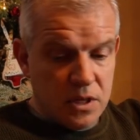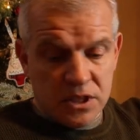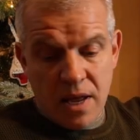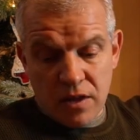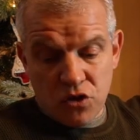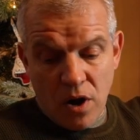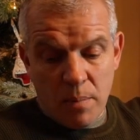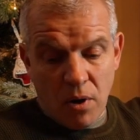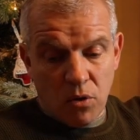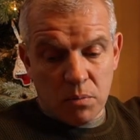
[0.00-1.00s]
set the
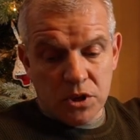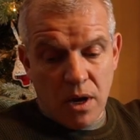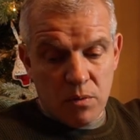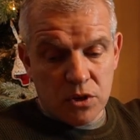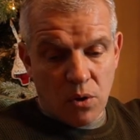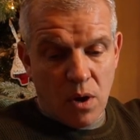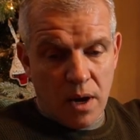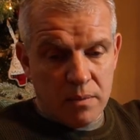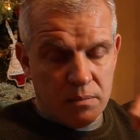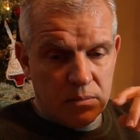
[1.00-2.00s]
tripod up so it was
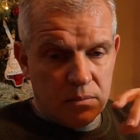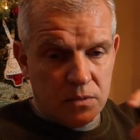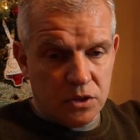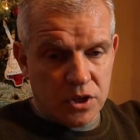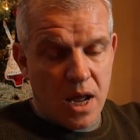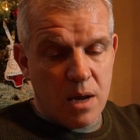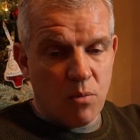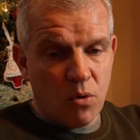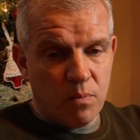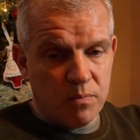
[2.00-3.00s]
quite
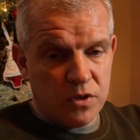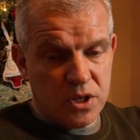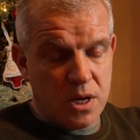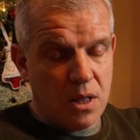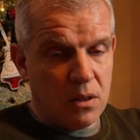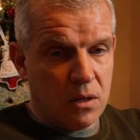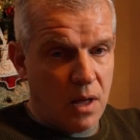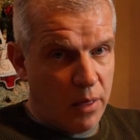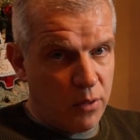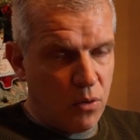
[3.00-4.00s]
stable still,
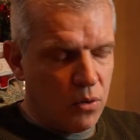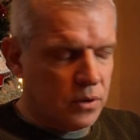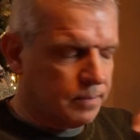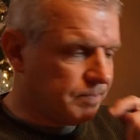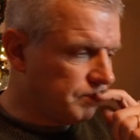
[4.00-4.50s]
I thought.